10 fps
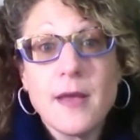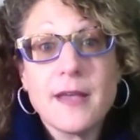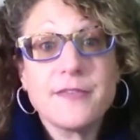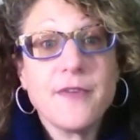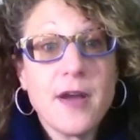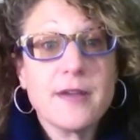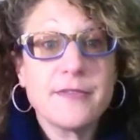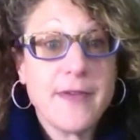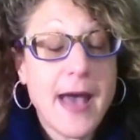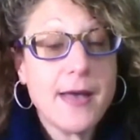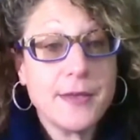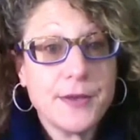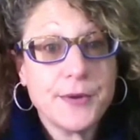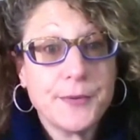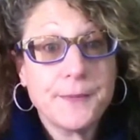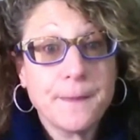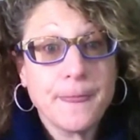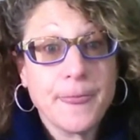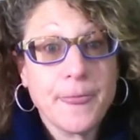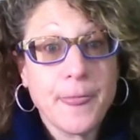As far as value,
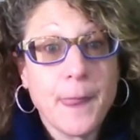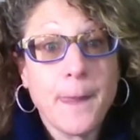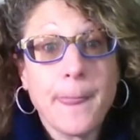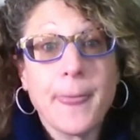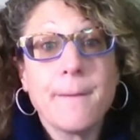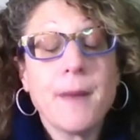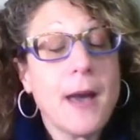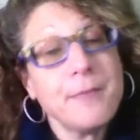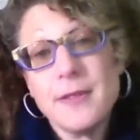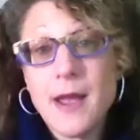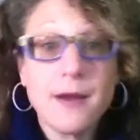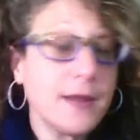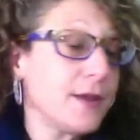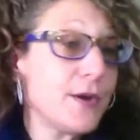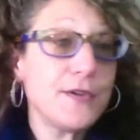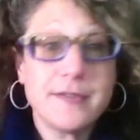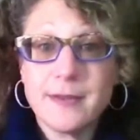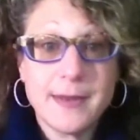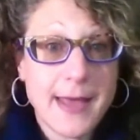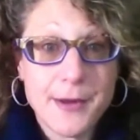popularity goes
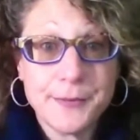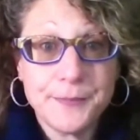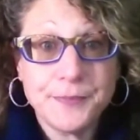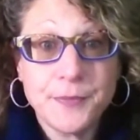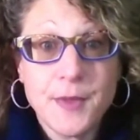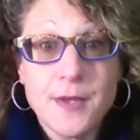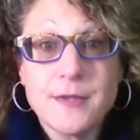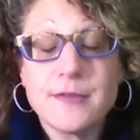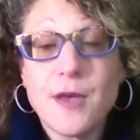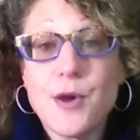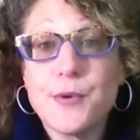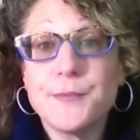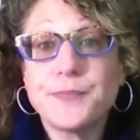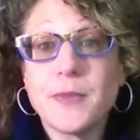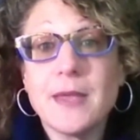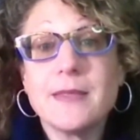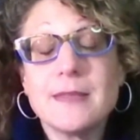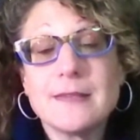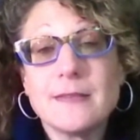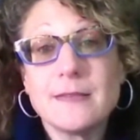in and out. So
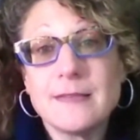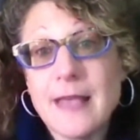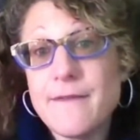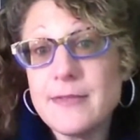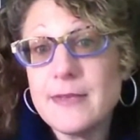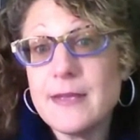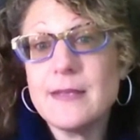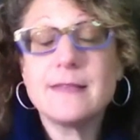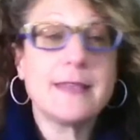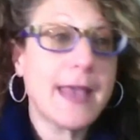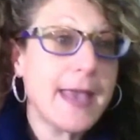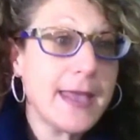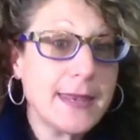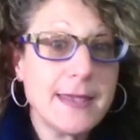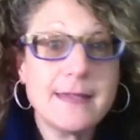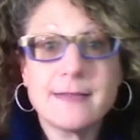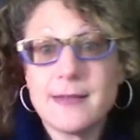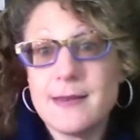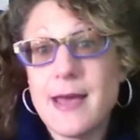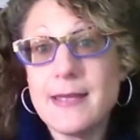in the 70s, the
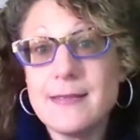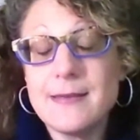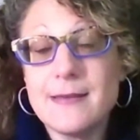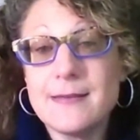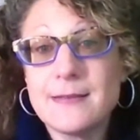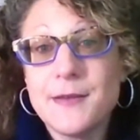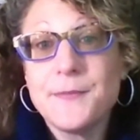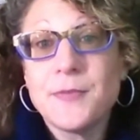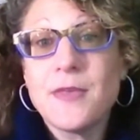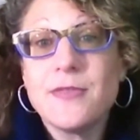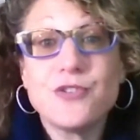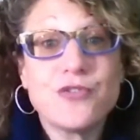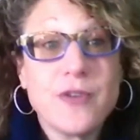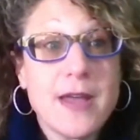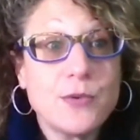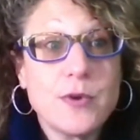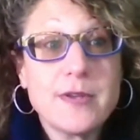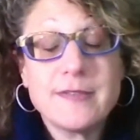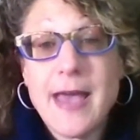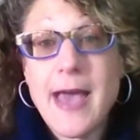80s, the 90s, the trend
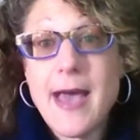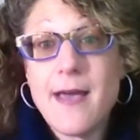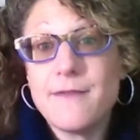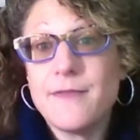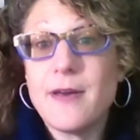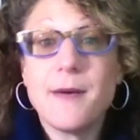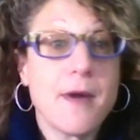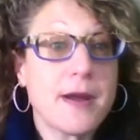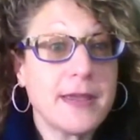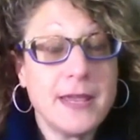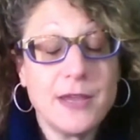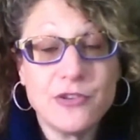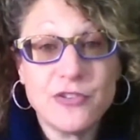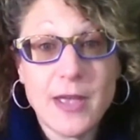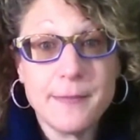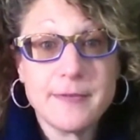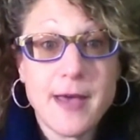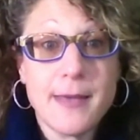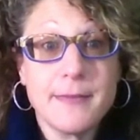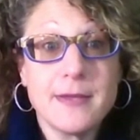was to have a marquise-shaped
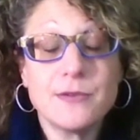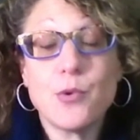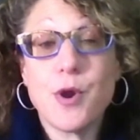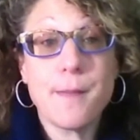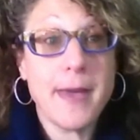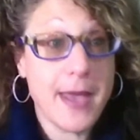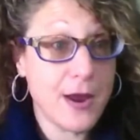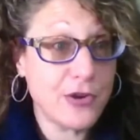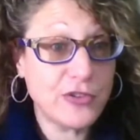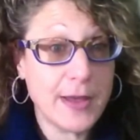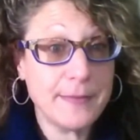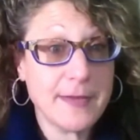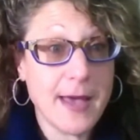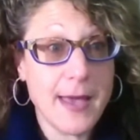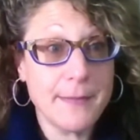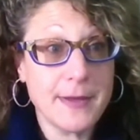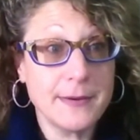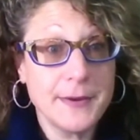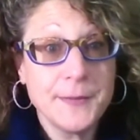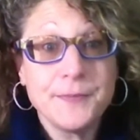diamond or a pear-shaped
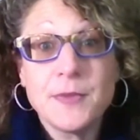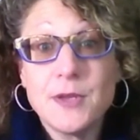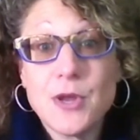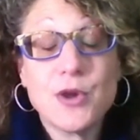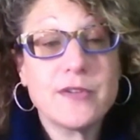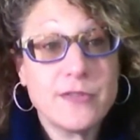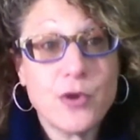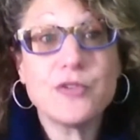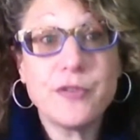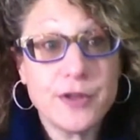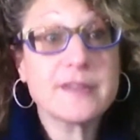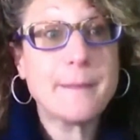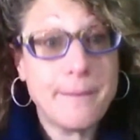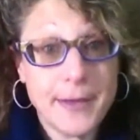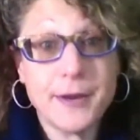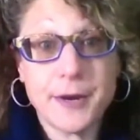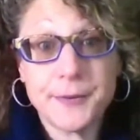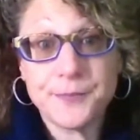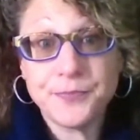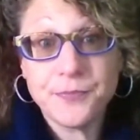diamond, because those looked bigger